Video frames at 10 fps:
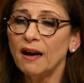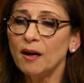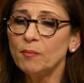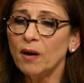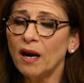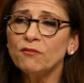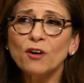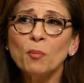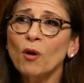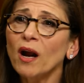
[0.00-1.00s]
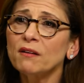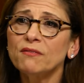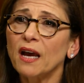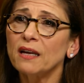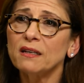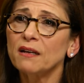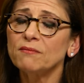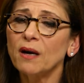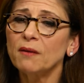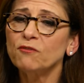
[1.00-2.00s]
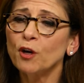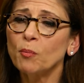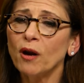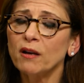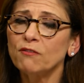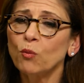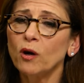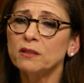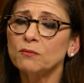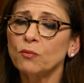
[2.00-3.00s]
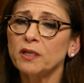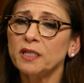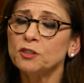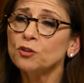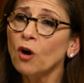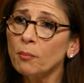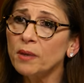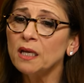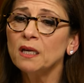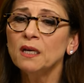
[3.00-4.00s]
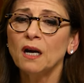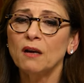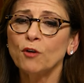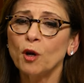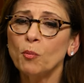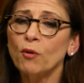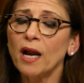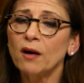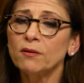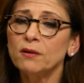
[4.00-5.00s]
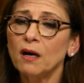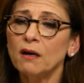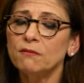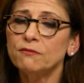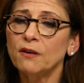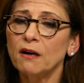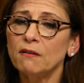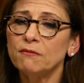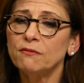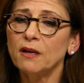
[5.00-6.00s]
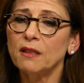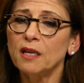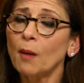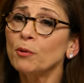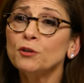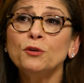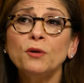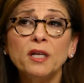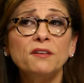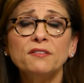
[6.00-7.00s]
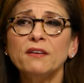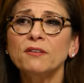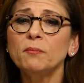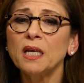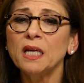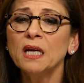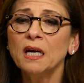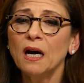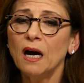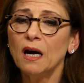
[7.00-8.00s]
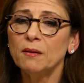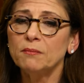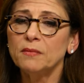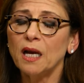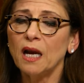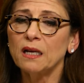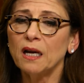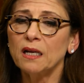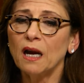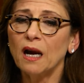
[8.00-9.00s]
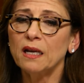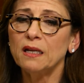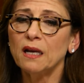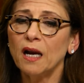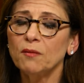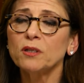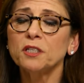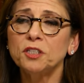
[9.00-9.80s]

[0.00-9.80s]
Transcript: um, I'm very proud of that. I'm I'm very proud of what what he's taught me. I'm very proud of of the opportunity he's given me, um, and I, I I really